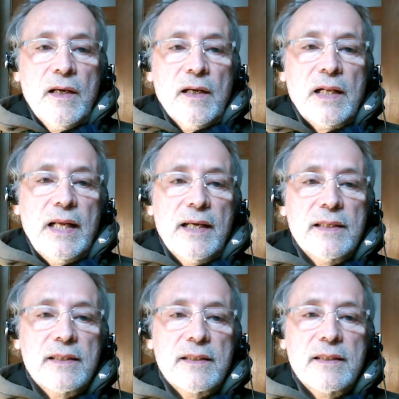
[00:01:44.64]

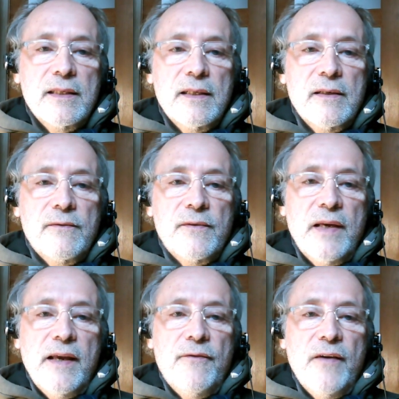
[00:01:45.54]
Class of
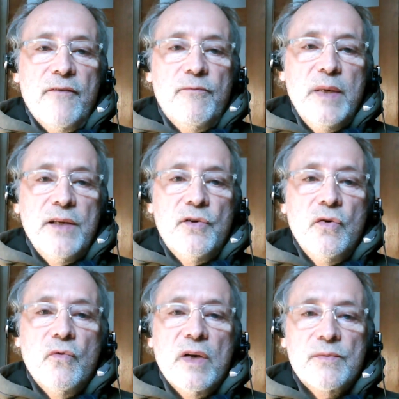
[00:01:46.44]
F F P
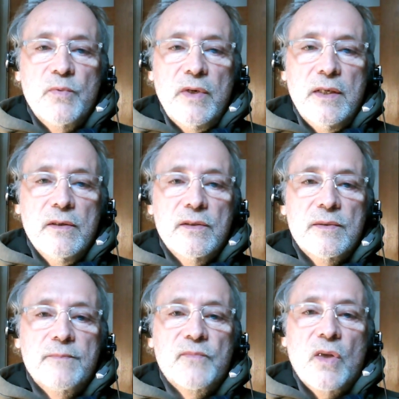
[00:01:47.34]
two
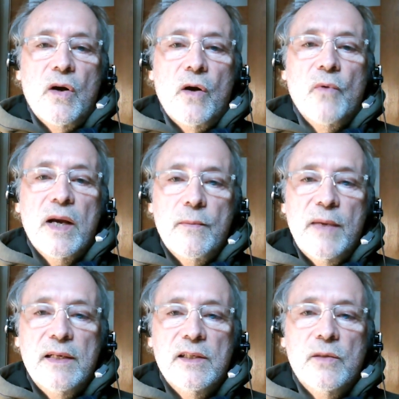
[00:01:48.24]
respirators are
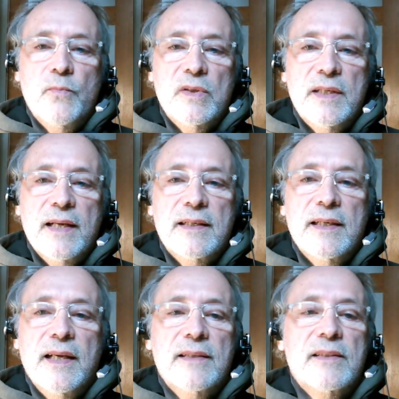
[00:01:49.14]
recommended to protect
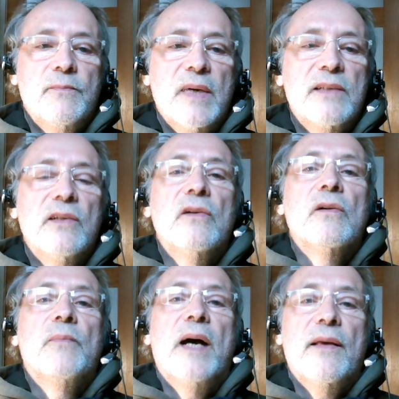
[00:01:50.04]
against
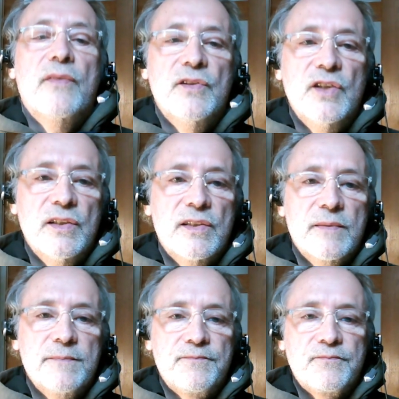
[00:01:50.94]
bacterial pathogens.
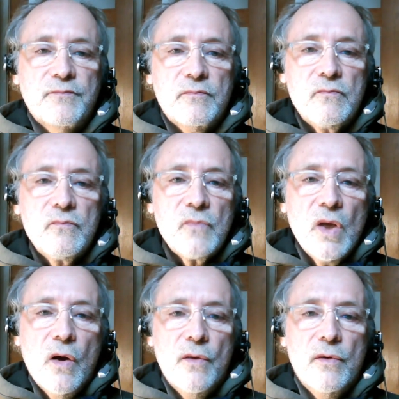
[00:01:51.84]

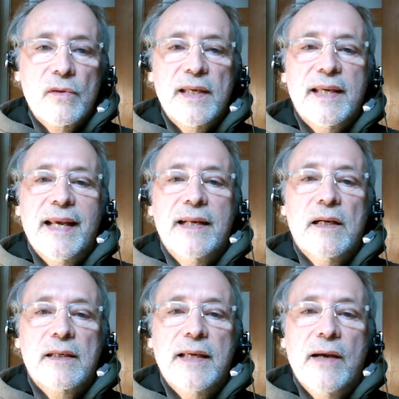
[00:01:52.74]
Although they
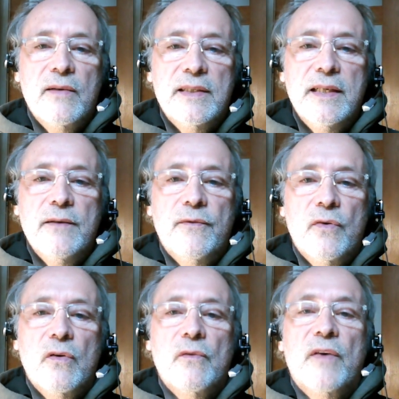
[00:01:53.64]
cannot guarantee
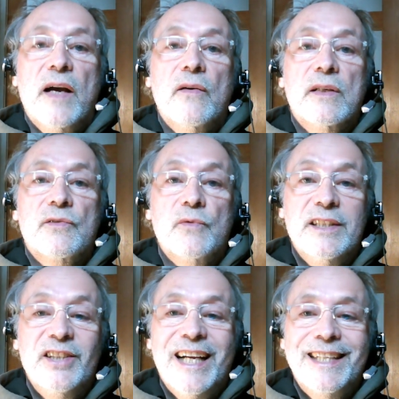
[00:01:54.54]
full virus
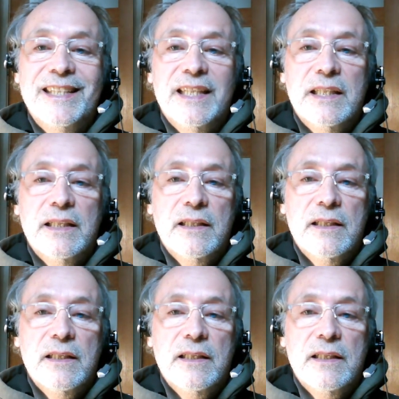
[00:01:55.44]
rejection,